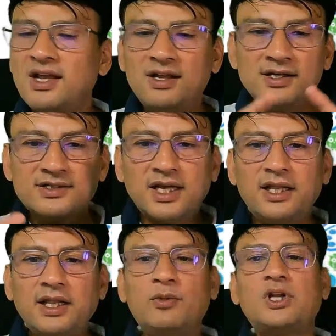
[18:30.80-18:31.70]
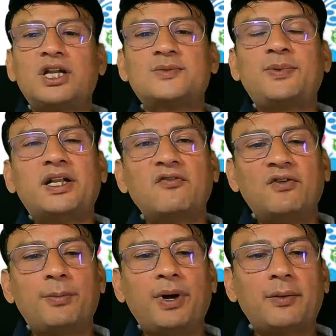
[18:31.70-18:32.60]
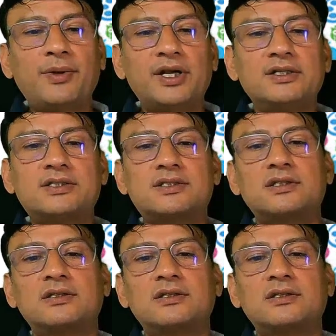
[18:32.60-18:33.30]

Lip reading: Send them to the respective departments.